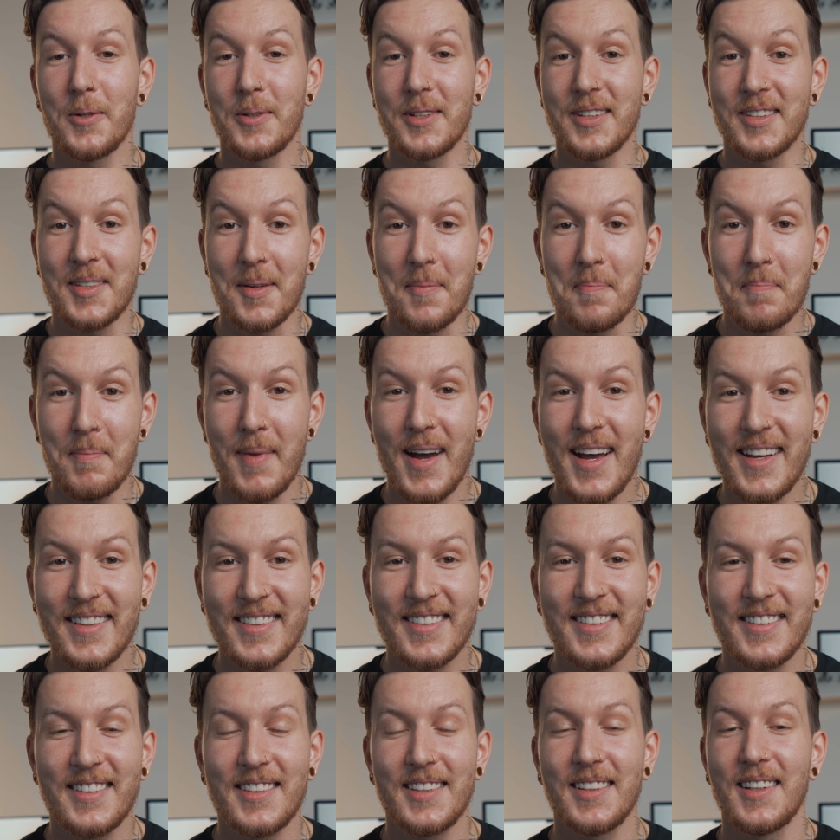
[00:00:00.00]
it's a
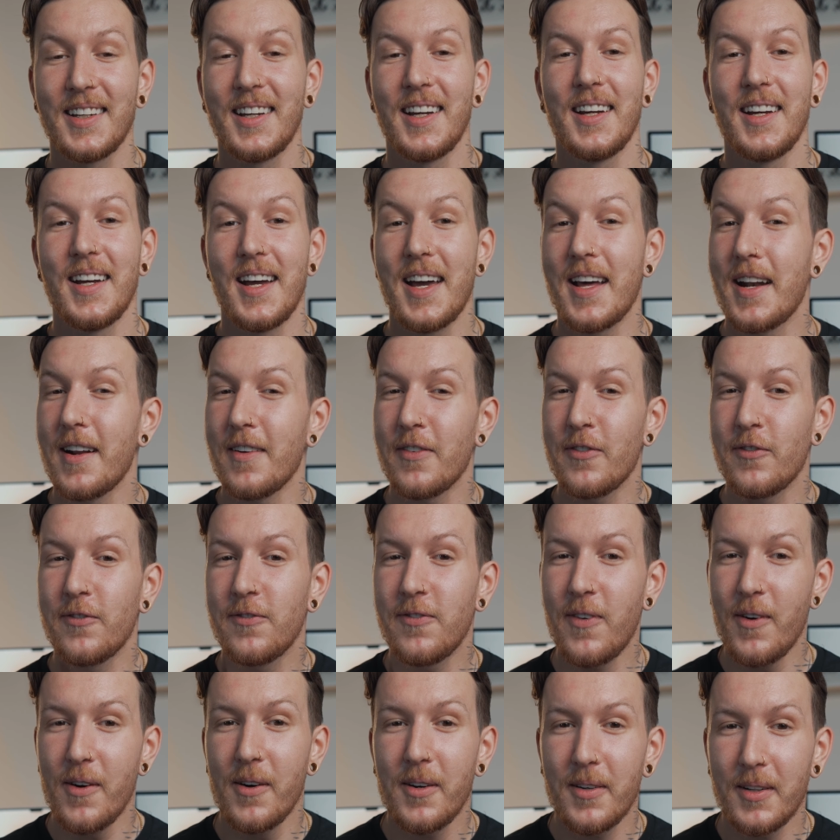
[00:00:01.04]
mess. And I
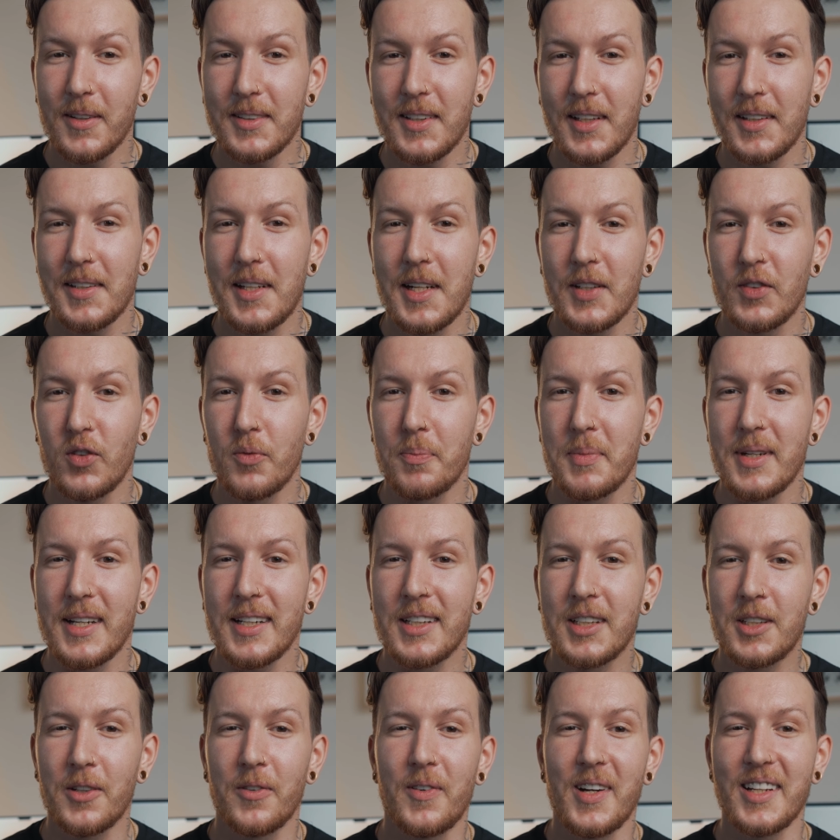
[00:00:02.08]
thought that it would be a
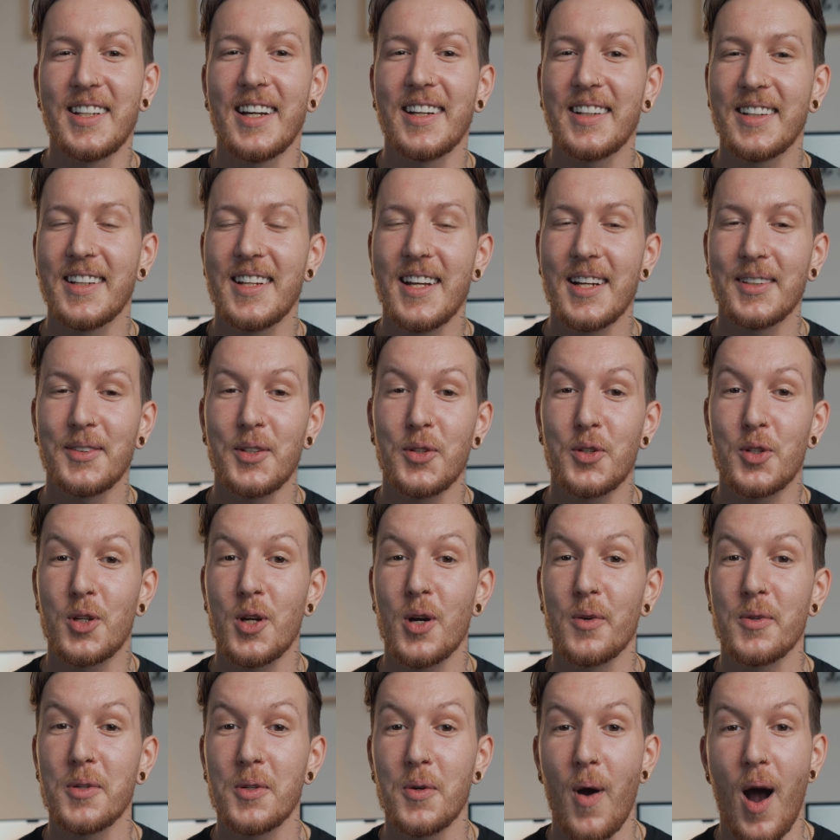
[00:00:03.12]
great idea to
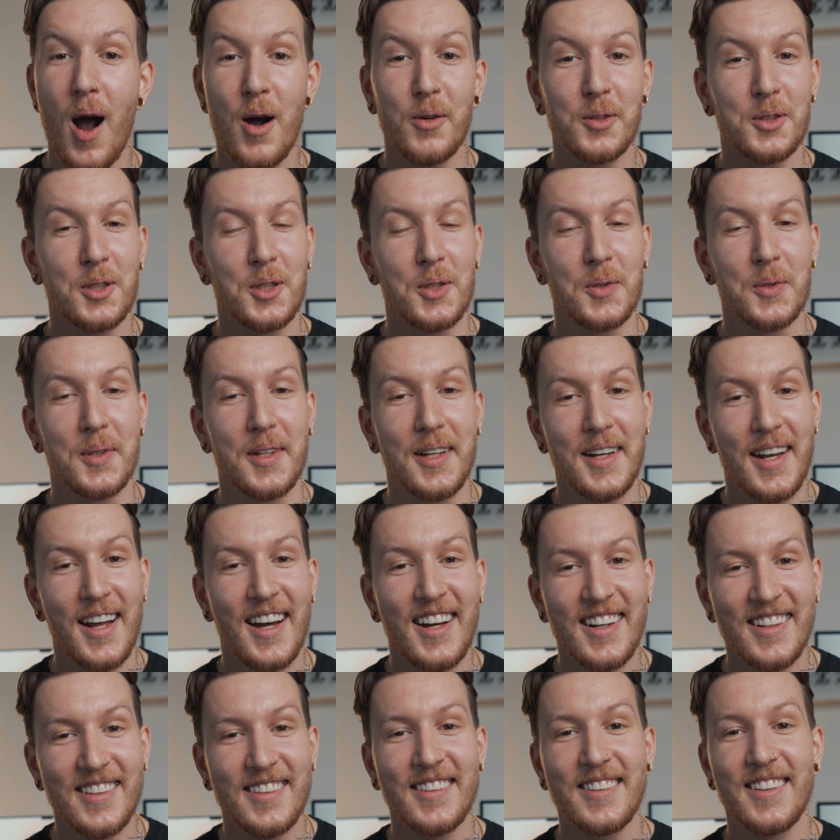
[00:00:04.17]
show you how to do a
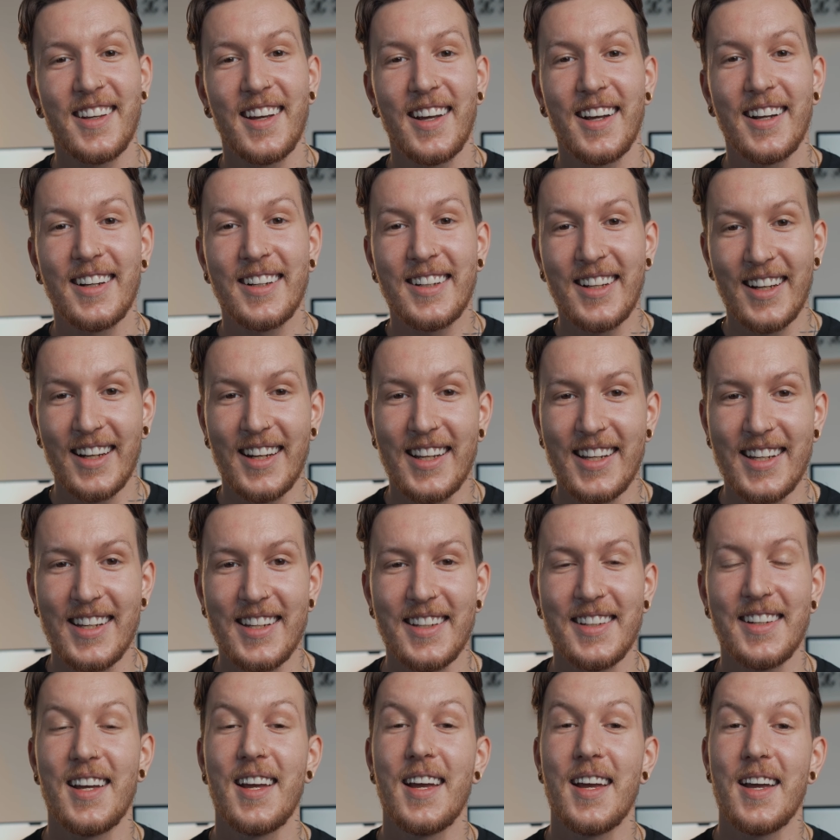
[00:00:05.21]
nice,
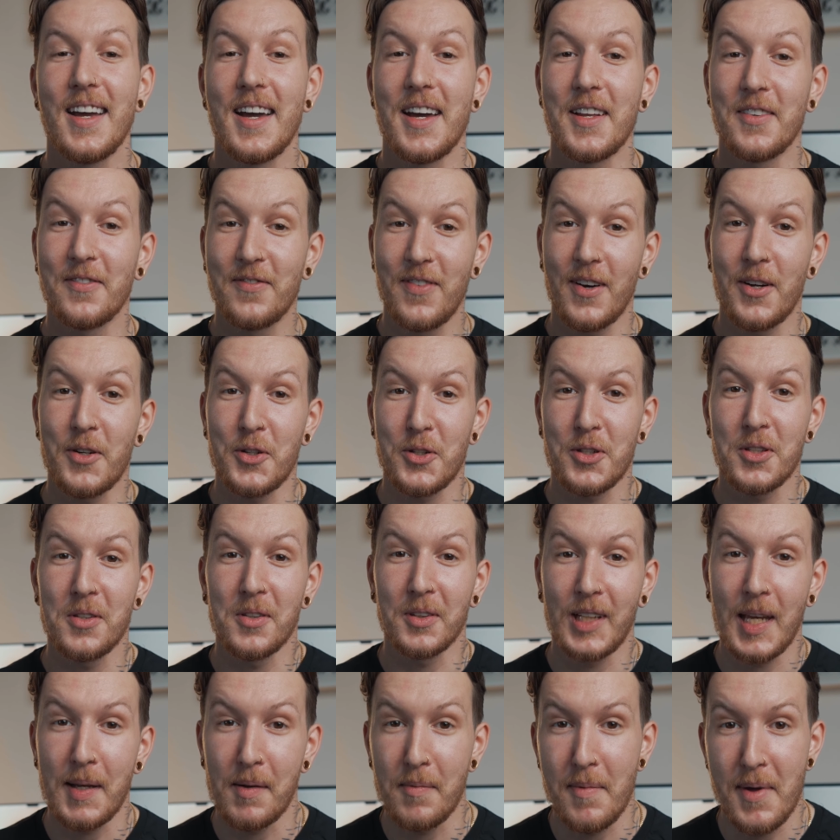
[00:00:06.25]
clean, and functional
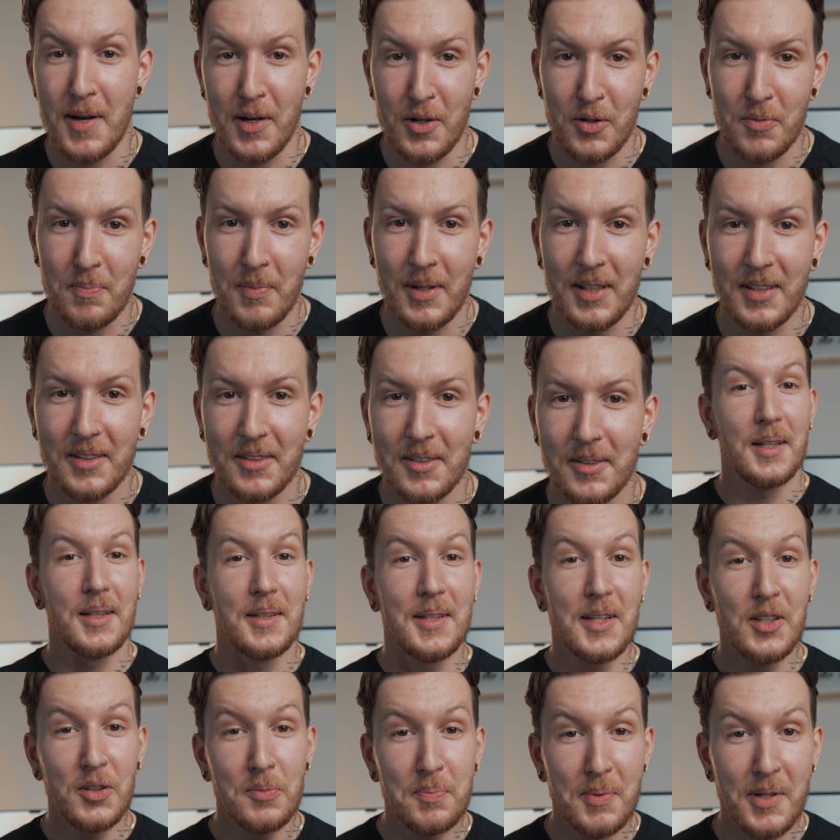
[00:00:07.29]
cable management.
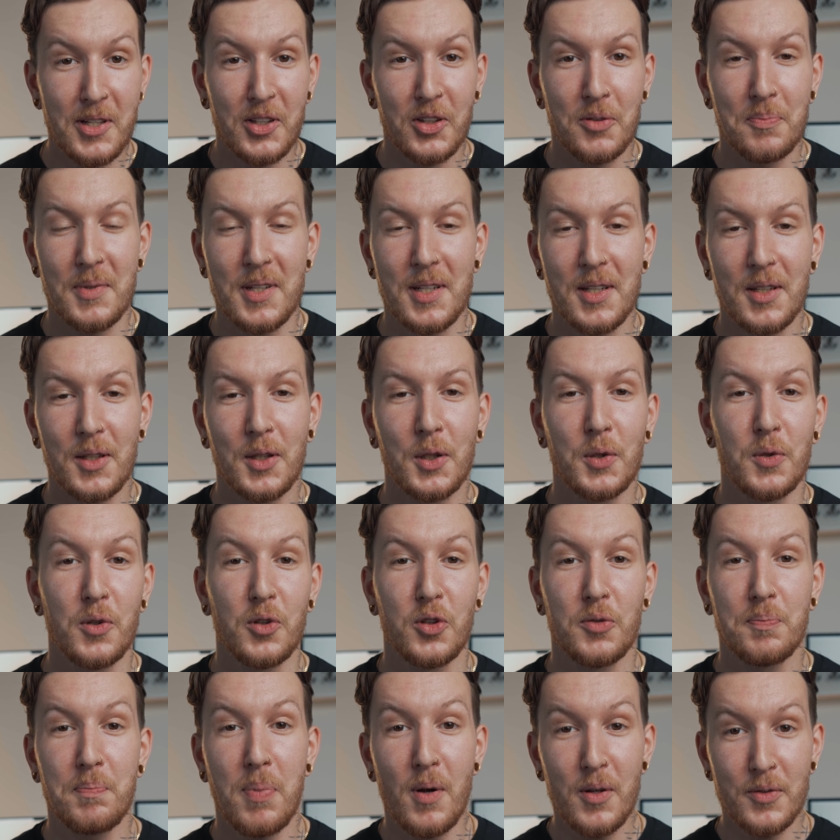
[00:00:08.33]
This brings me to a
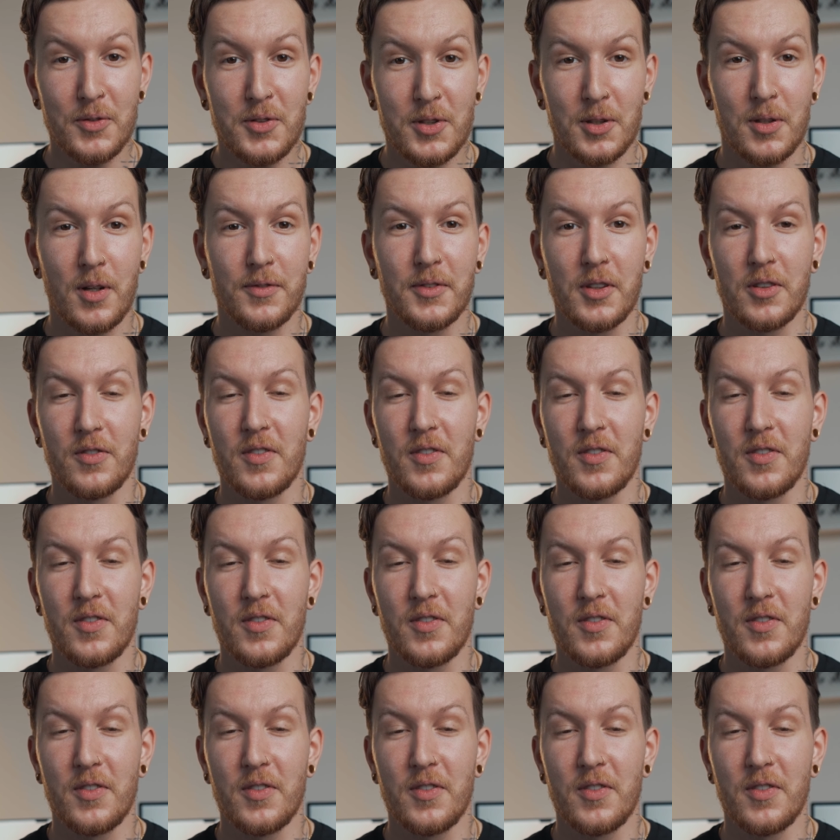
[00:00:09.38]
sponsor of this